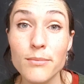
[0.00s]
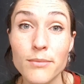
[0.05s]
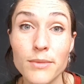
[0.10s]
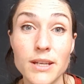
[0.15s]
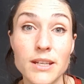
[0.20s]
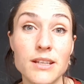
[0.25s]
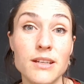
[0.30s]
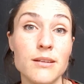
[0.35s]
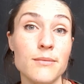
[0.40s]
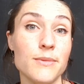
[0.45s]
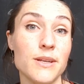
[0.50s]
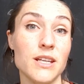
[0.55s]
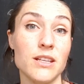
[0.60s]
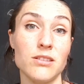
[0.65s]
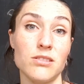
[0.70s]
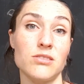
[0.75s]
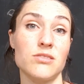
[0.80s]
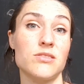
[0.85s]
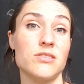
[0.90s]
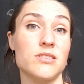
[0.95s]
Men can
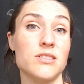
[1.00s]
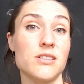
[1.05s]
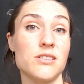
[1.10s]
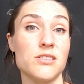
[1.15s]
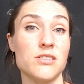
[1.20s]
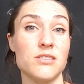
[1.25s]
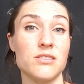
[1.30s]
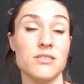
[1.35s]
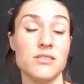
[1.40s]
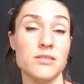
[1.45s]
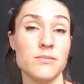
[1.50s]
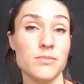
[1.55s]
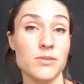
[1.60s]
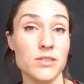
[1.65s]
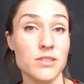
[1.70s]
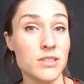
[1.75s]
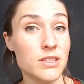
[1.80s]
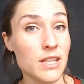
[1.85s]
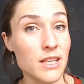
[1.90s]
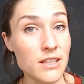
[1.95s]
make those decisions
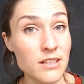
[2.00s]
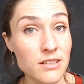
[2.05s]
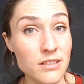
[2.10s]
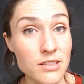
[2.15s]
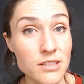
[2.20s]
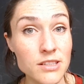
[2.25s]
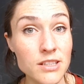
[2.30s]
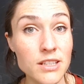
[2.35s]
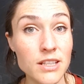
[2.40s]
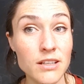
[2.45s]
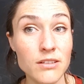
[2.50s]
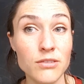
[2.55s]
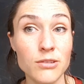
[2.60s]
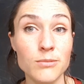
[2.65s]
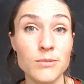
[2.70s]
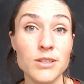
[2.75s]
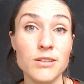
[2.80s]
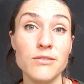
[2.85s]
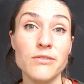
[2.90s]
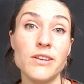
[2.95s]
because they can disconnect
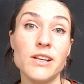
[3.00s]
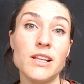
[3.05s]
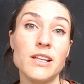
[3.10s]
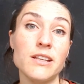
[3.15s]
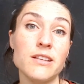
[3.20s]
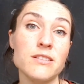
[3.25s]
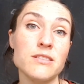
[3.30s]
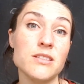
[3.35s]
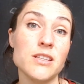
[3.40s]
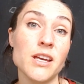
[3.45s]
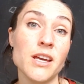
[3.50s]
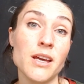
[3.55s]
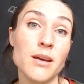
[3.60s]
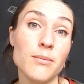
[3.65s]
from their feelings